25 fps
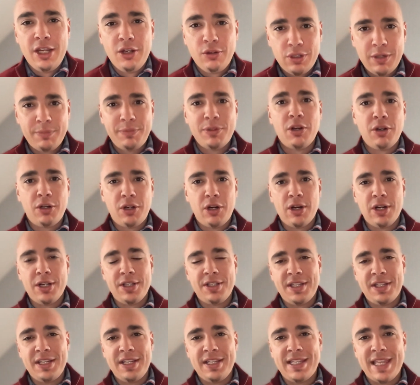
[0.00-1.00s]

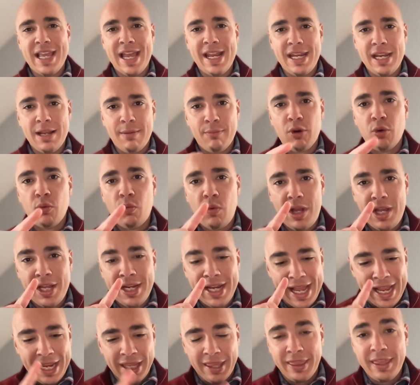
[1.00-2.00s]
cryptocurrencies that, number one,
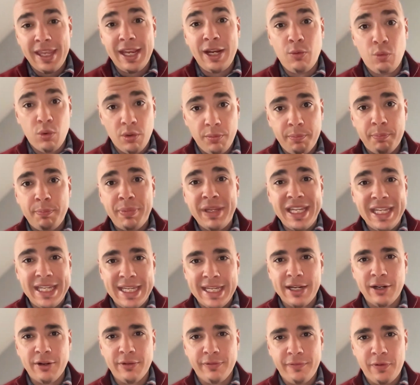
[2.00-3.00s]
I think will be
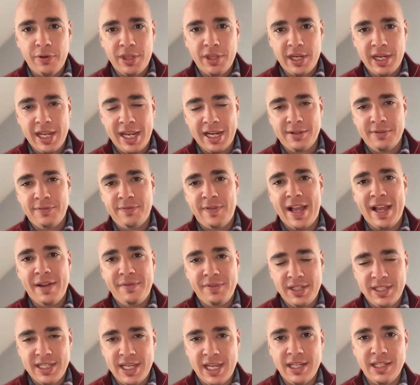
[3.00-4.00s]
here for the next 5
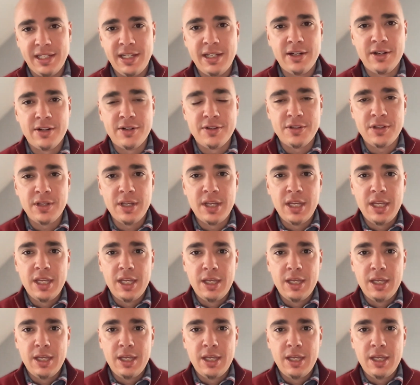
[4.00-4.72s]
to 10 years,